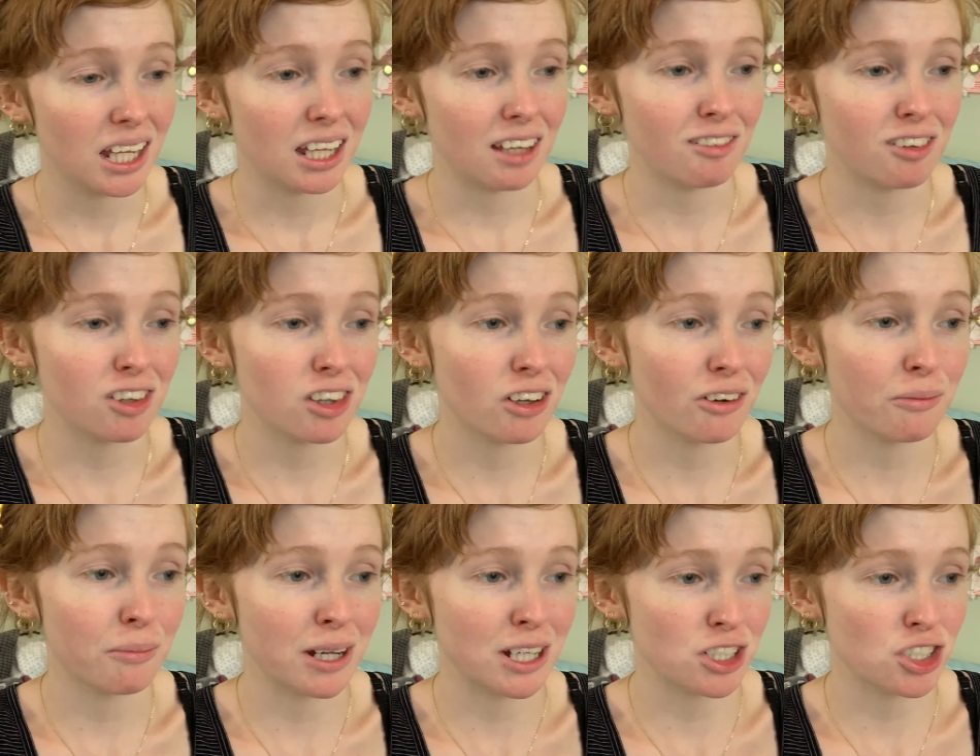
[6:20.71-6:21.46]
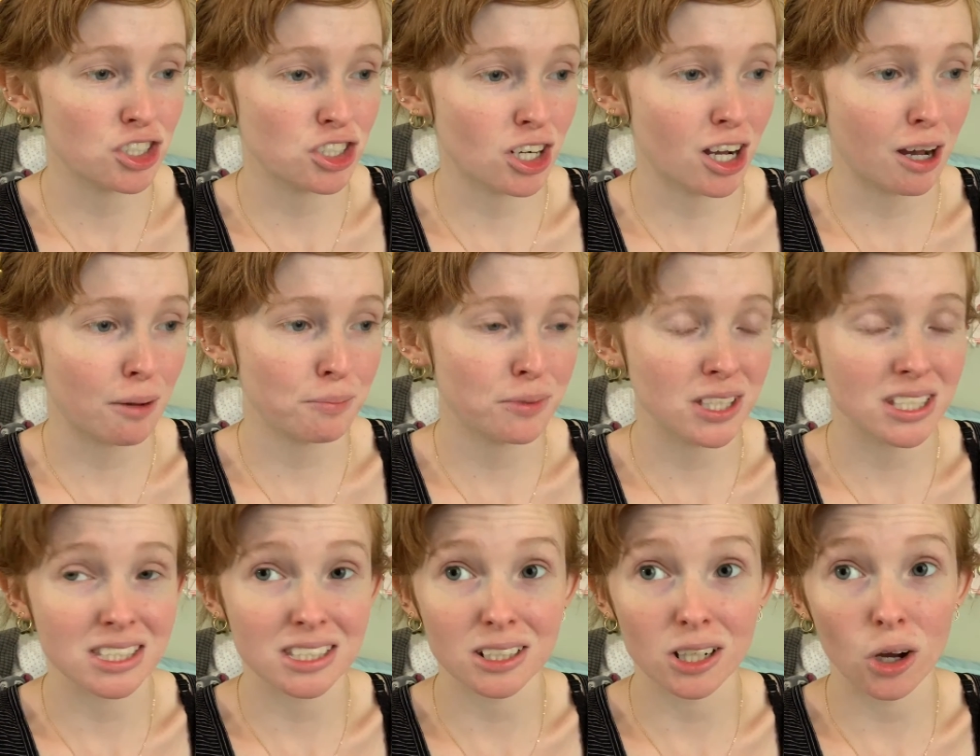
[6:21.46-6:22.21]
even though my shop
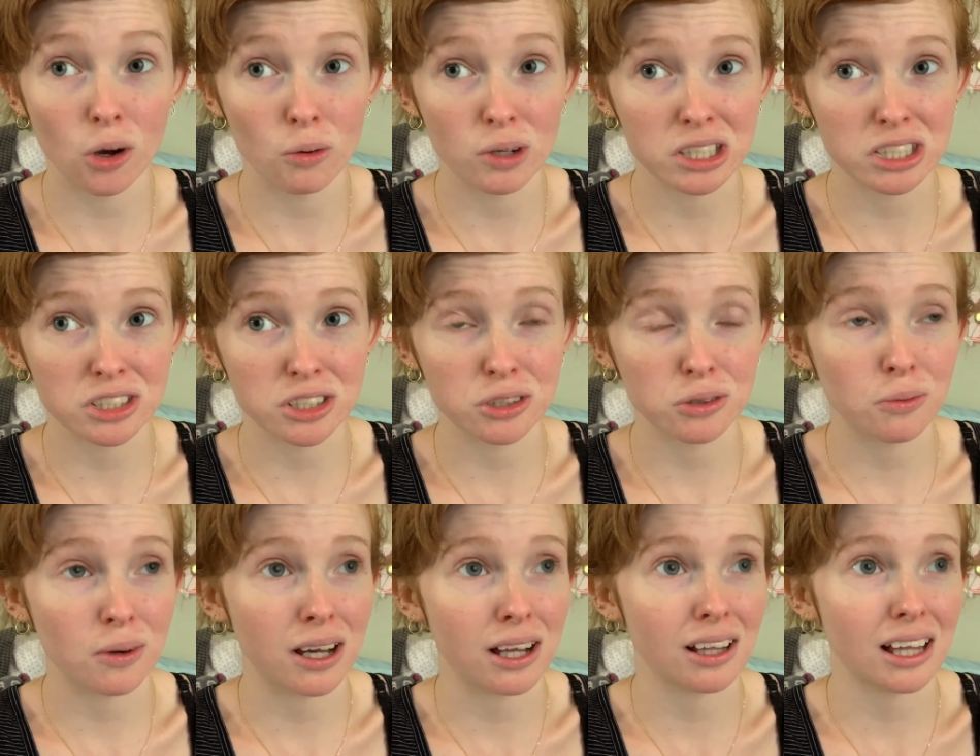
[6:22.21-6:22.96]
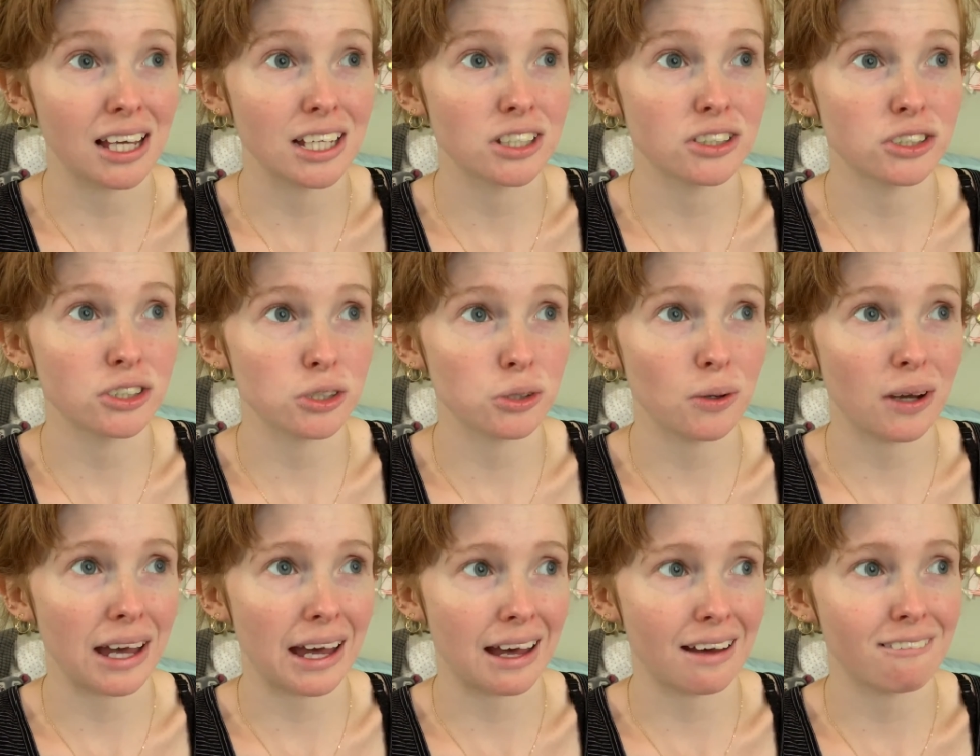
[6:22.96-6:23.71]
doesn't always do well, I do
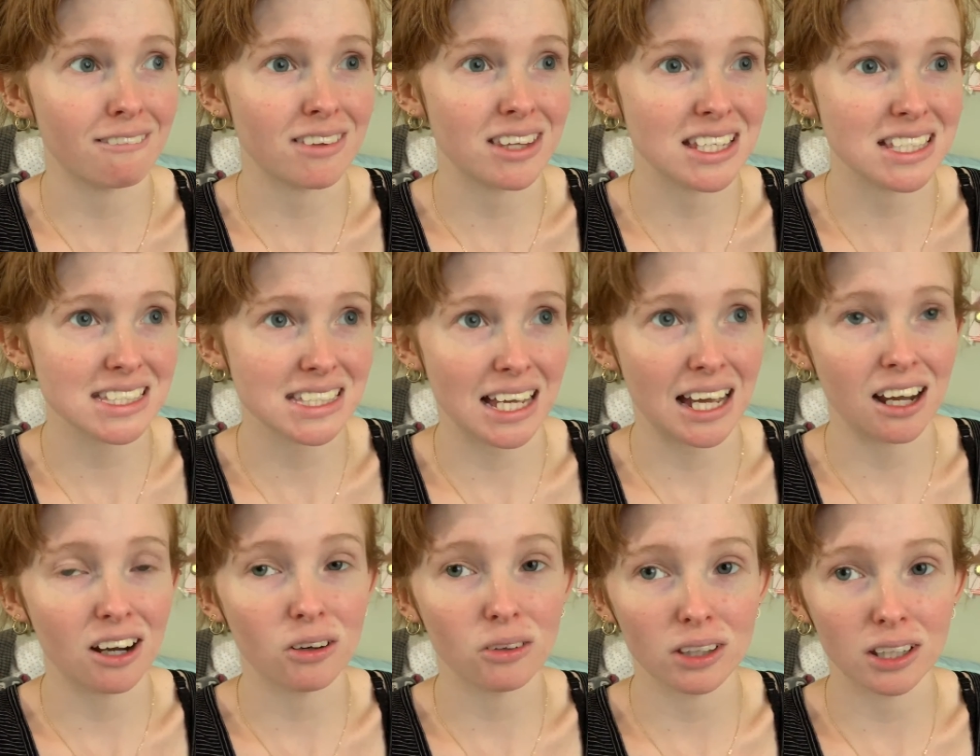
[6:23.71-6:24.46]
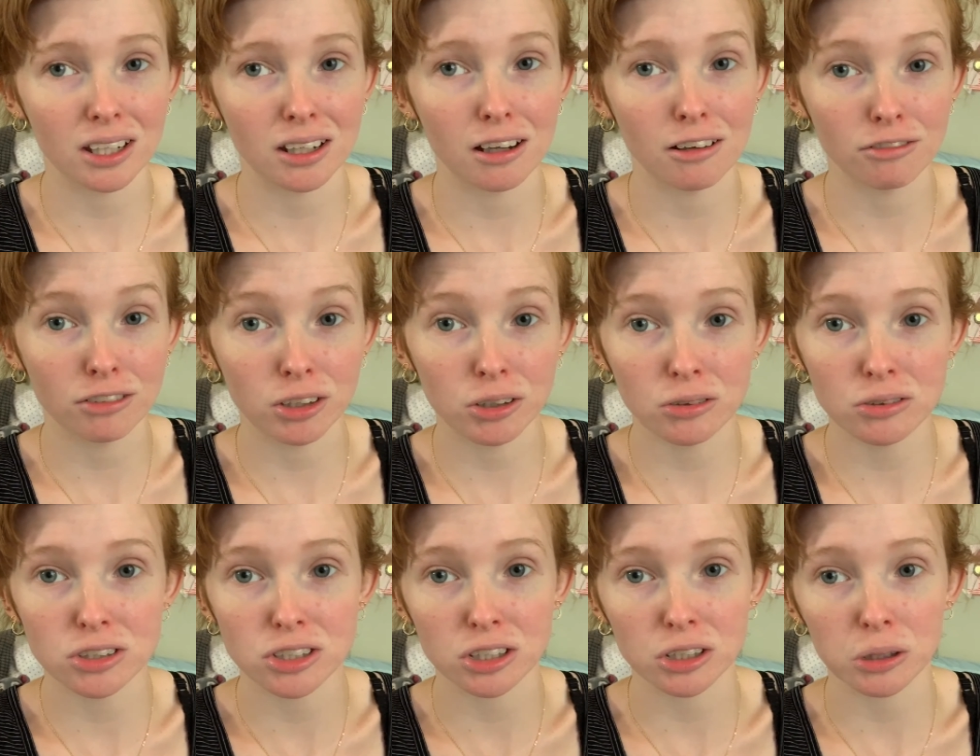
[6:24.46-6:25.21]
have this outlet of
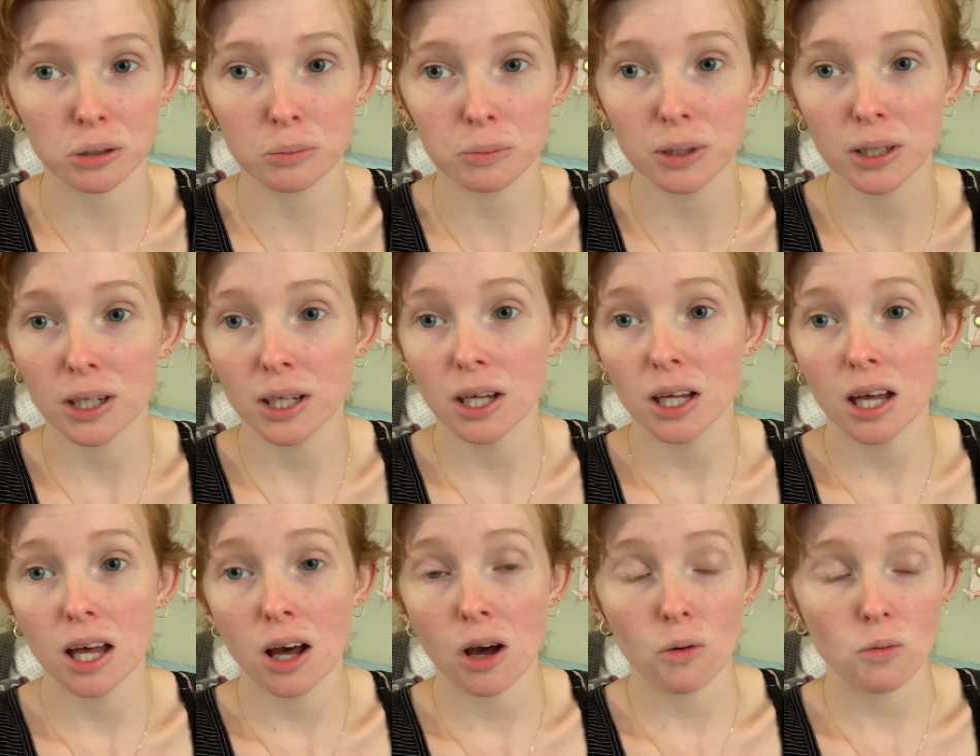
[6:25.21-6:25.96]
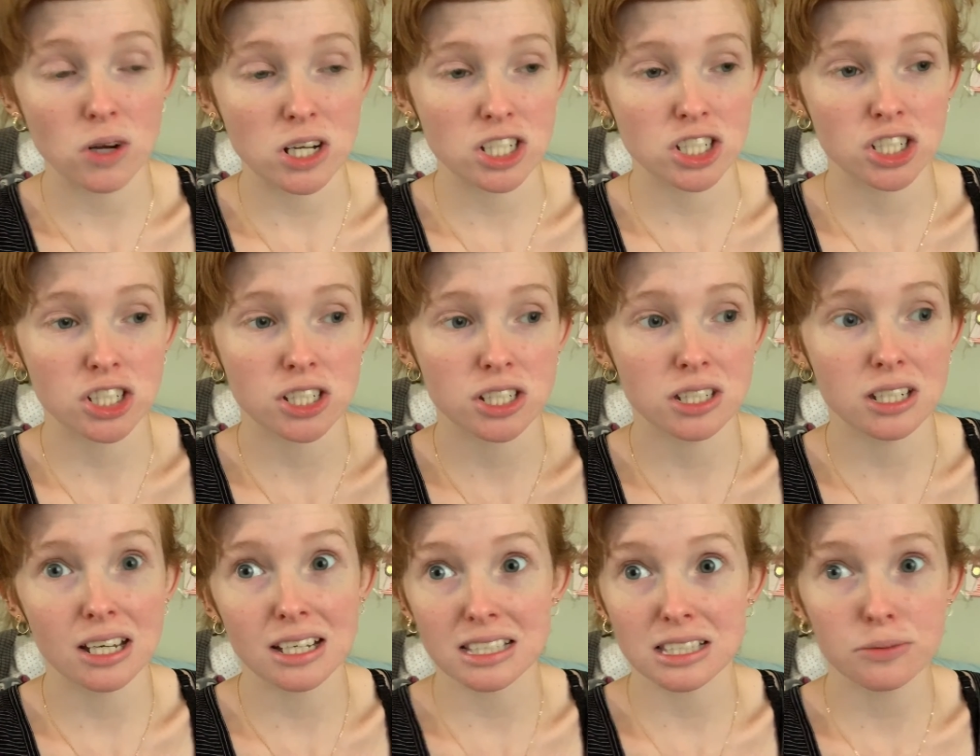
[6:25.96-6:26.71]
YouTube, which
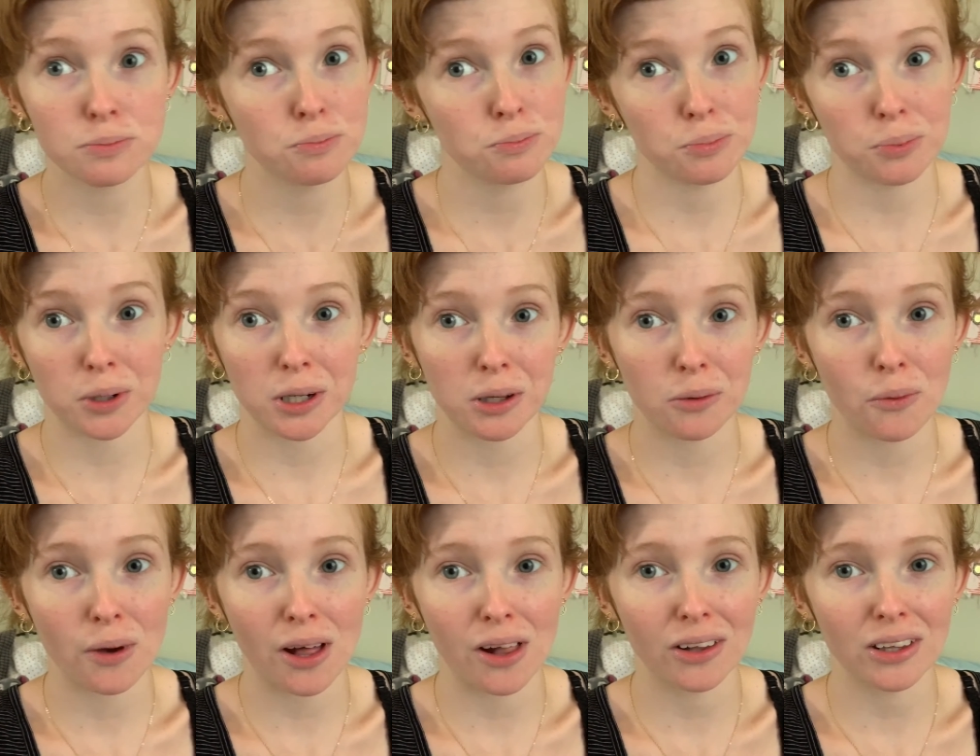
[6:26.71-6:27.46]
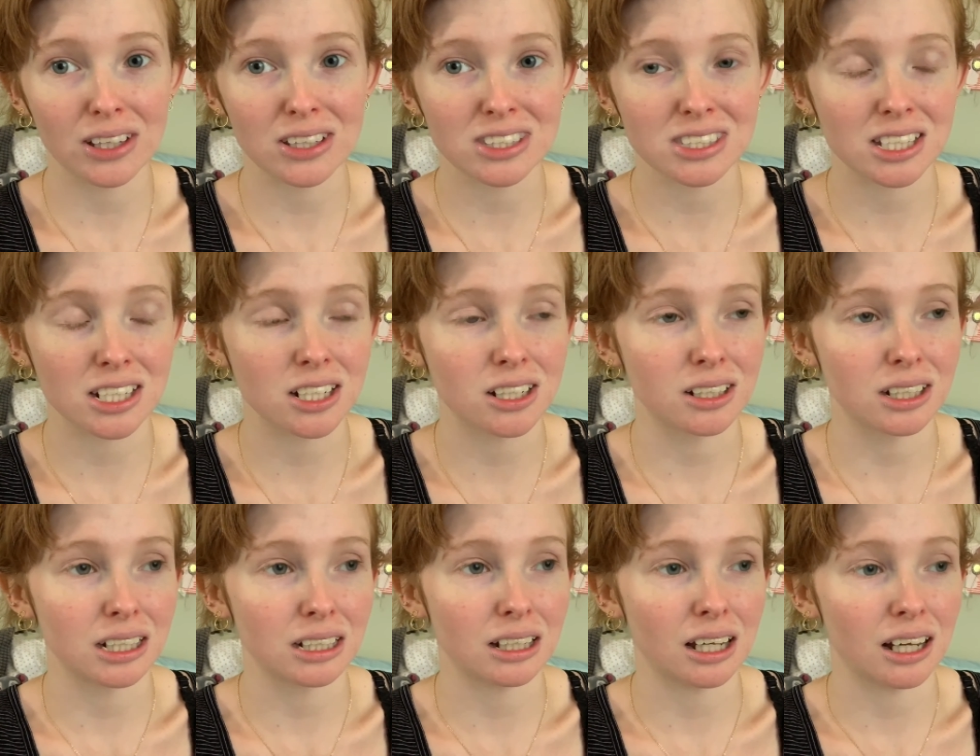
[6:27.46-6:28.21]
does pretty well
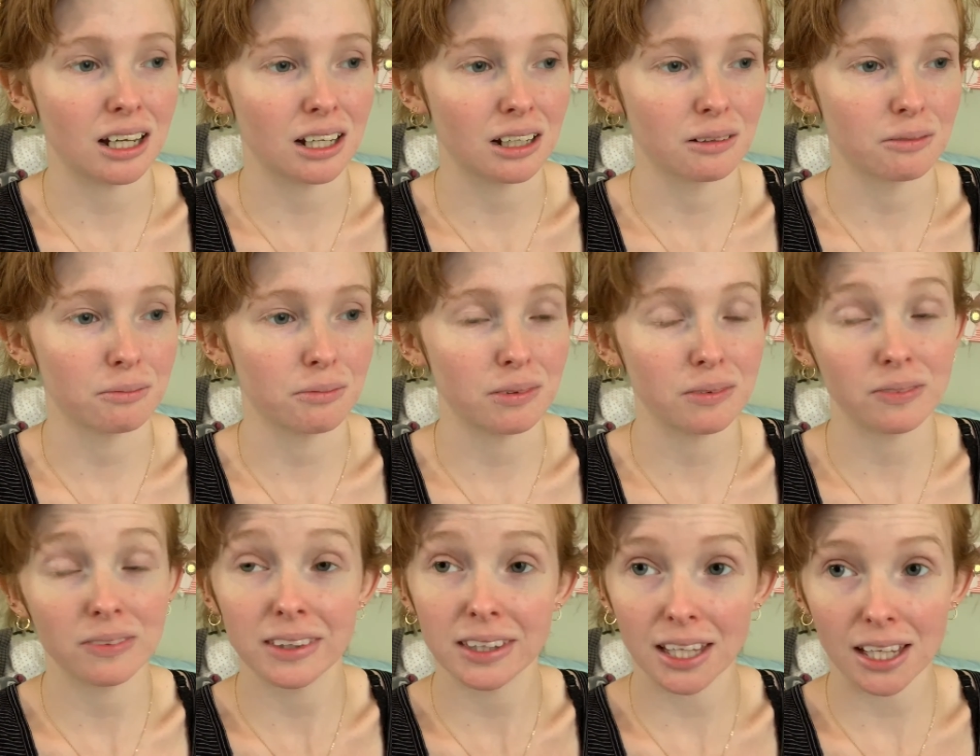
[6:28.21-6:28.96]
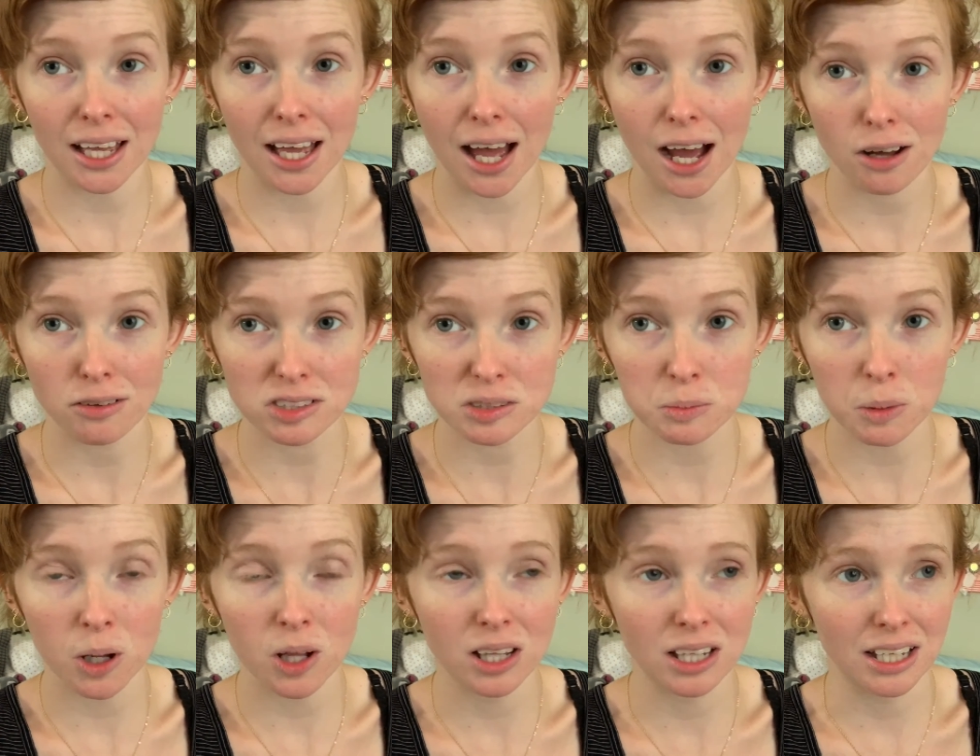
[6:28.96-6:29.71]
considering um, how
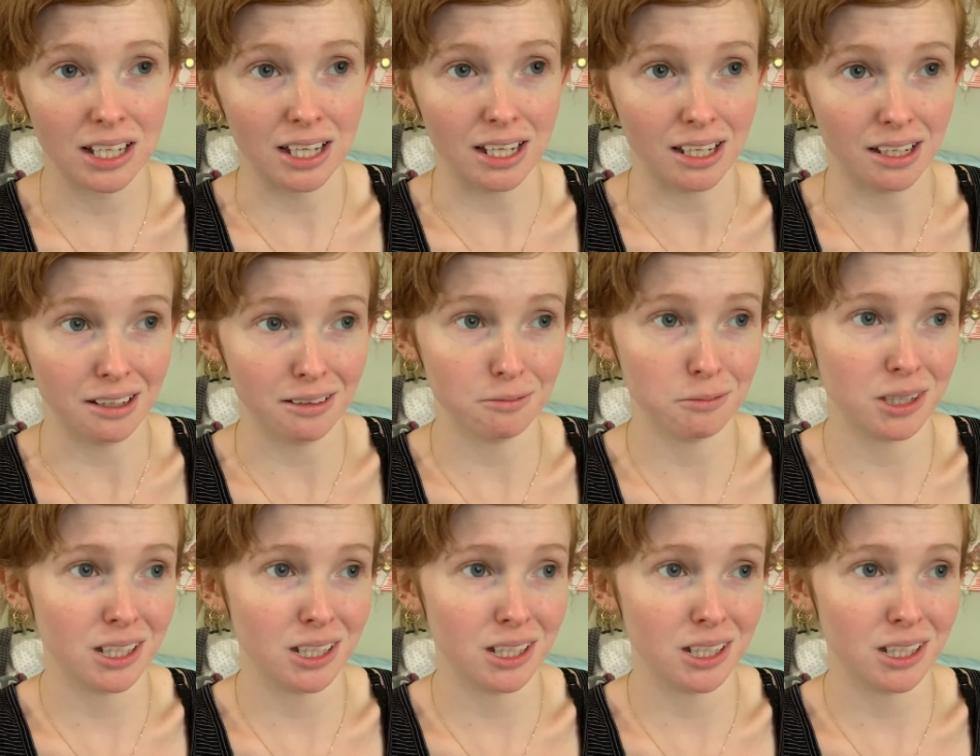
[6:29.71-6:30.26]
small I am.